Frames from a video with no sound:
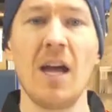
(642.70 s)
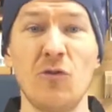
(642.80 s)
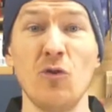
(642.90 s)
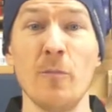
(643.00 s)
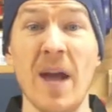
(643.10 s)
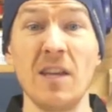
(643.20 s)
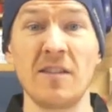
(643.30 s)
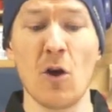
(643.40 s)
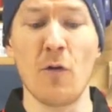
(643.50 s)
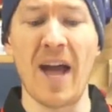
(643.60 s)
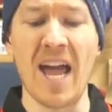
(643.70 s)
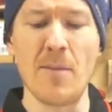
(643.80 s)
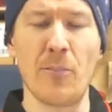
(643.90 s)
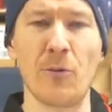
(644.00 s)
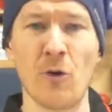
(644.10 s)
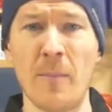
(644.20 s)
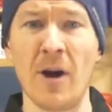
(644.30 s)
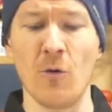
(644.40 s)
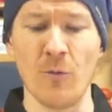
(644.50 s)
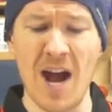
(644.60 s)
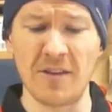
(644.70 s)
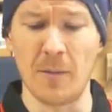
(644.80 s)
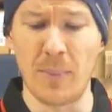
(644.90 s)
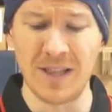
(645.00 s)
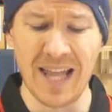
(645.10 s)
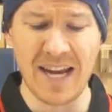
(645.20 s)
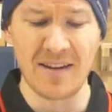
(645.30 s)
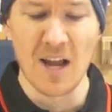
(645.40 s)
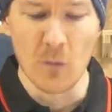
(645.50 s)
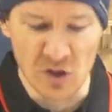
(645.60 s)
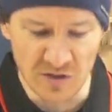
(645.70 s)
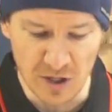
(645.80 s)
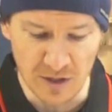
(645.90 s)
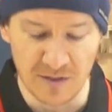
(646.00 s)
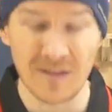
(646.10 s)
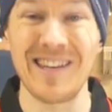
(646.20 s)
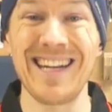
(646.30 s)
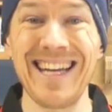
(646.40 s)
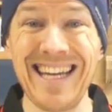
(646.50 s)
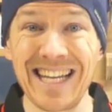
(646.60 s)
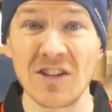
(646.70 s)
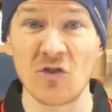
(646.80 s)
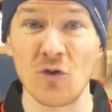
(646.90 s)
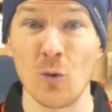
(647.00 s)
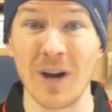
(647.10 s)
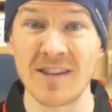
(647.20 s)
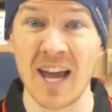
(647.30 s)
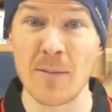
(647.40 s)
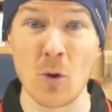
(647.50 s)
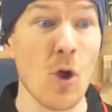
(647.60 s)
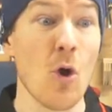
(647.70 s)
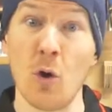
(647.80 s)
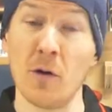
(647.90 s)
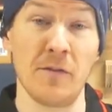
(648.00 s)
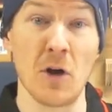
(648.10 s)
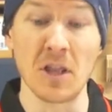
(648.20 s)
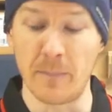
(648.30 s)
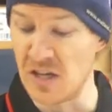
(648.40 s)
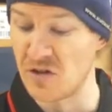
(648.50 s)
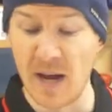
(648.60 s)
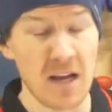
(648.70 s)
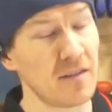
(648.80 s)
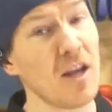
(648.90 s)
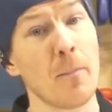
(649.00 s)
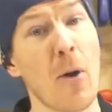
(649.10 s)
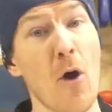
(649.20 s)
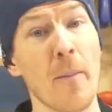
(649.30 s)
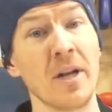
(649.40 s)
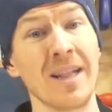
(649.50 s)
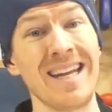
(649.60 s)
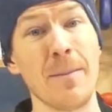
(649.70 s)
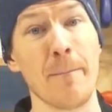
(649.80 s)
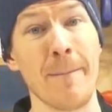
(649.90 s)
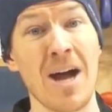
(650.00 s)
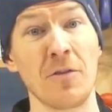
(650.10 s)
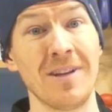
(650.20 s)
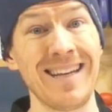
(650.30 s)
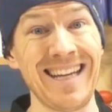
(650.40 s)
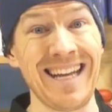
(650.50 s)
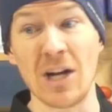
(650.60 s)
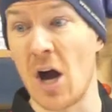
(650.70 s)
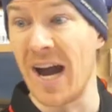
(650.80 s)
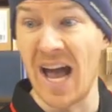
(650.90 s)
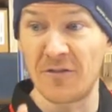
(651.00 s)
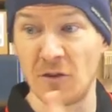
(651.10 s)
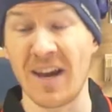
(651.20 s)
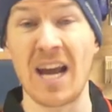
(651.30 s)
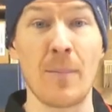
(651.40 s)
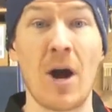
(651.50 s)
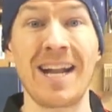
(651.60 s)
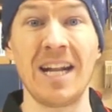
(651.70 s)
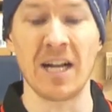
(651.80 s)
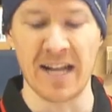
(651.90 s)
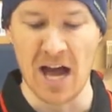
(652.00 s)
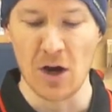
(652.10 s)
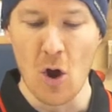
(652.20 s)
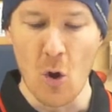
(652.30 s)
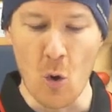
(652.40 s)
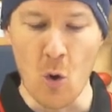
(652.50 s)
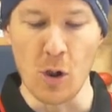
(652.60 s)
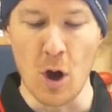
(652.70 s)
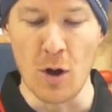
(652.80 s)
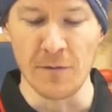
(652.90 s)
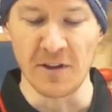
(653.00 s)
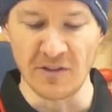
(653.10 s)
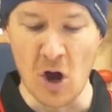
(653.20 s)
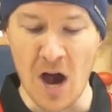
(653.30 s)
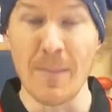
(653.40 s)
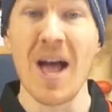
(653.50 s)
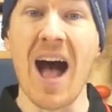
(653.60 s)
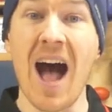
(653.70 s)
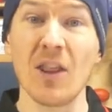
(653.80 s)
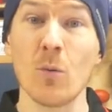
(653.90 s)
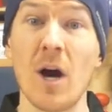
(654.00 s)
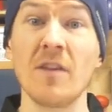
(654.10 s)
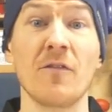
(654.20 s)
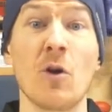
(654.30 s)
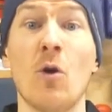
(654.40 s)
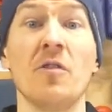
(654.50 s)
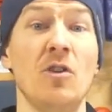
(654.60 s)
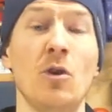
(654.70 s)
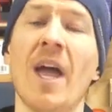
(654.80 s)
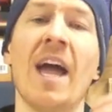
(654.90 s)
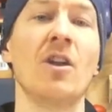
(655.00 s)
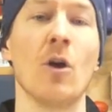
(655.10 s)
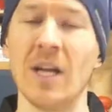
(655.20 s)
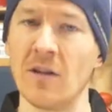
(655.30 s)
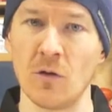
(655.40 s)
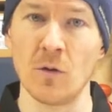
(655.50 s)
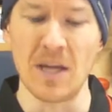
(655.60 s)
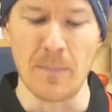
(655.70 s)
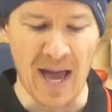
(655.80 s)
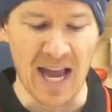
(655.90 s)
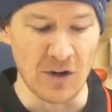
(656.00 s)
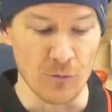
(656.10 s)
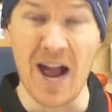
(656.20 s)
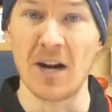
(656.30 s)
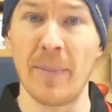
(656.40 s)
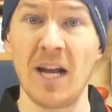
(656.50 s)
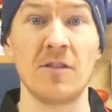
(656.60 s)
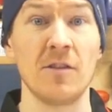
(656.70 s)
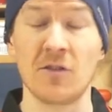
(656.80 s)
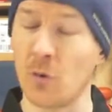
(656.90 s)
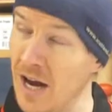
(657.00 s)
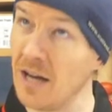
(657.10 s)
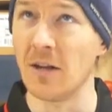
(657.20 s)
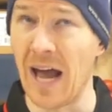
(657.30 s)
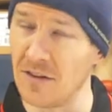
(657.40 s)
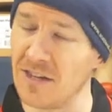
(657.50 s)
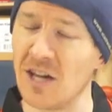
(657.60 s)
to make yourself a proper router plate, which is going to sit into a table, or if you've got the bench space, permanently mount it in. I have to take mine in and out all of the time. Otherwise, of course, you can go into the paid router bases, Craig, as